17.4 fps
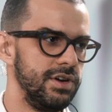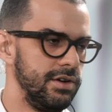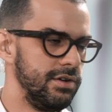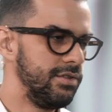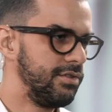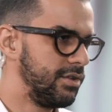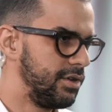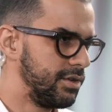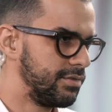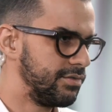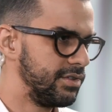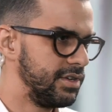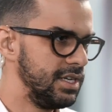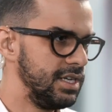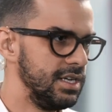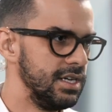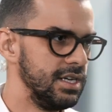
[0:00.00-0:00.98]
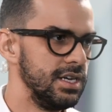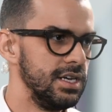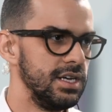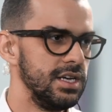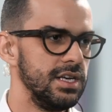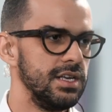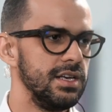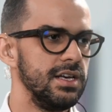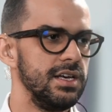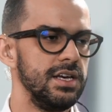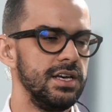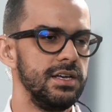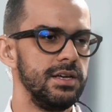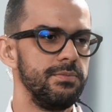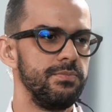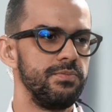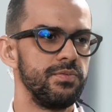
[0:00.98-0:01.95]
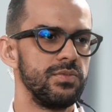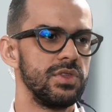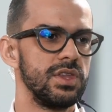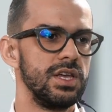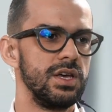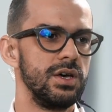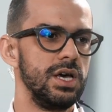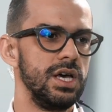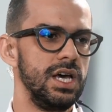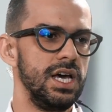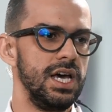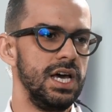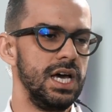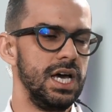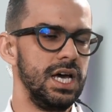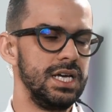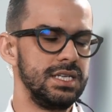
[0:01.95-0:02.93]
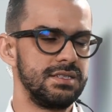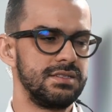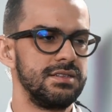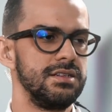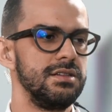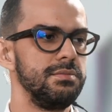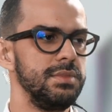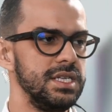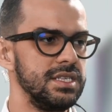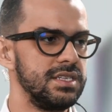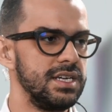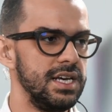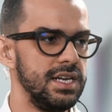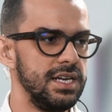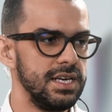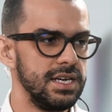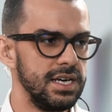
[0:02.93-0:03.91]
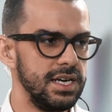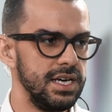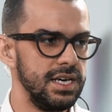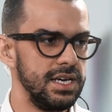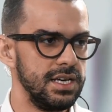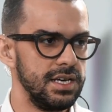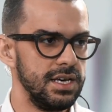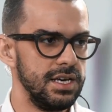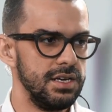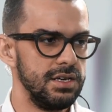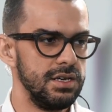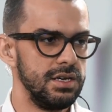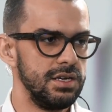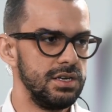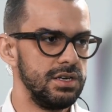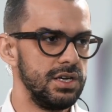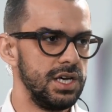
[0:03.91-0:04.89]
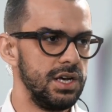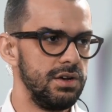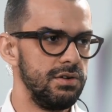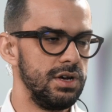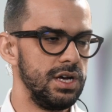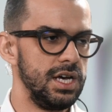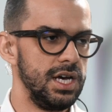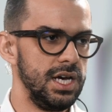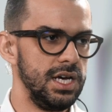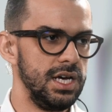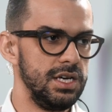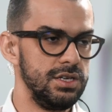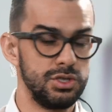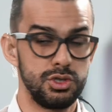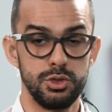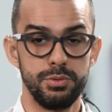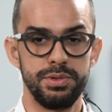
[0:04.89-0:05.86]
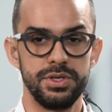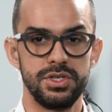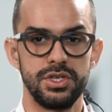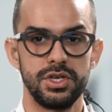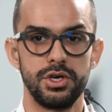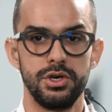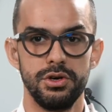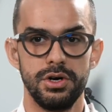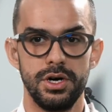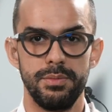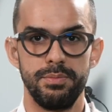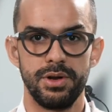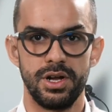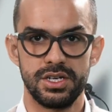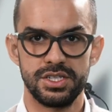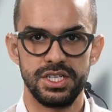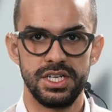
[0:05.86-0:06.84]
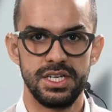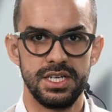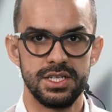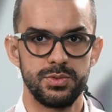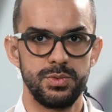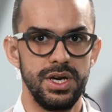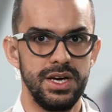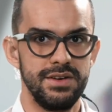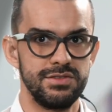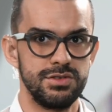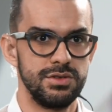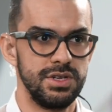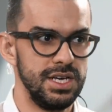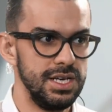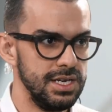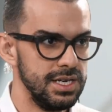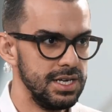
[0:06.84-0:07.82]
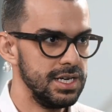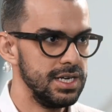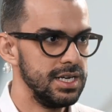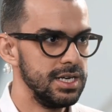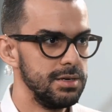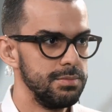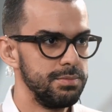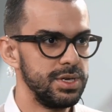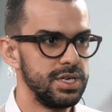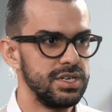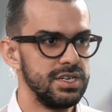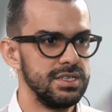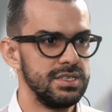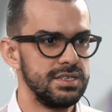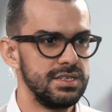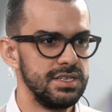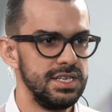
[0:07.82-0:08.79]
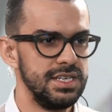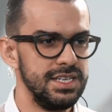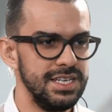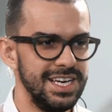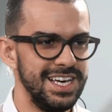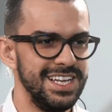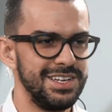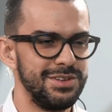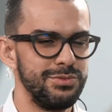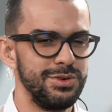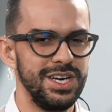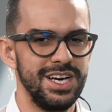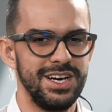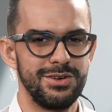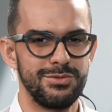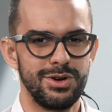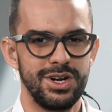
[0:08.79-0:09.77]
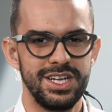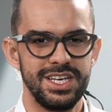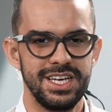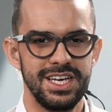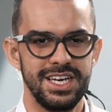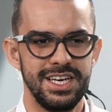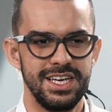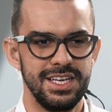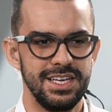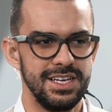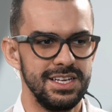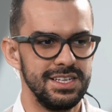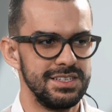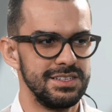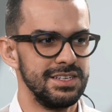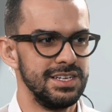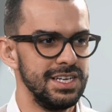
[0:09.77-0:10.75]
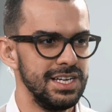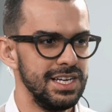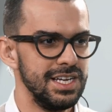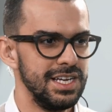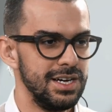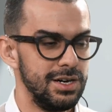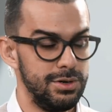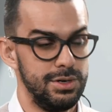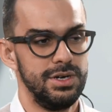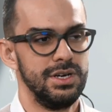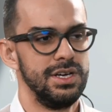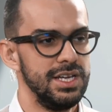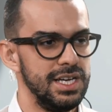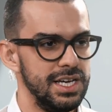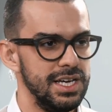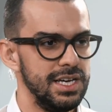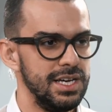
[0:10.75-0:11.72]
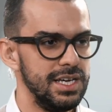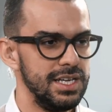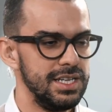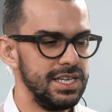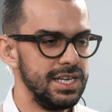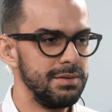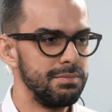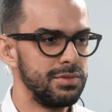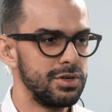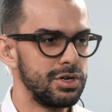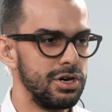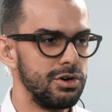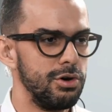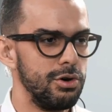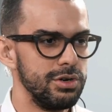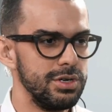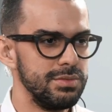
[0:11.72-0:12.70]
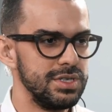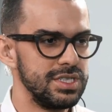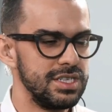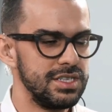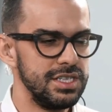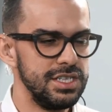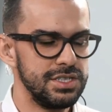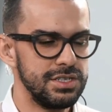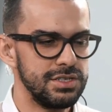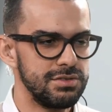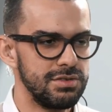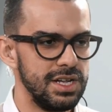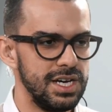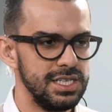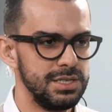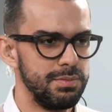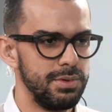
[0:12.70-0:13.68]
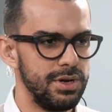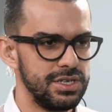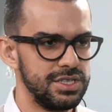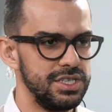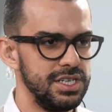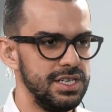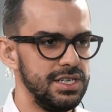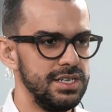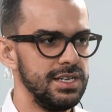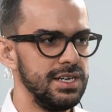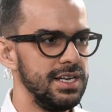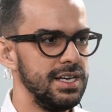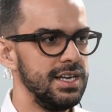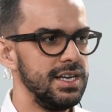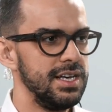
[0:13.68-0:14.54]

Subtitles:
very thoughtfully, and still maintaining a a super secure blockchain as we have today, because in the end we are running in the end the Concordium is a decentralized blockchain.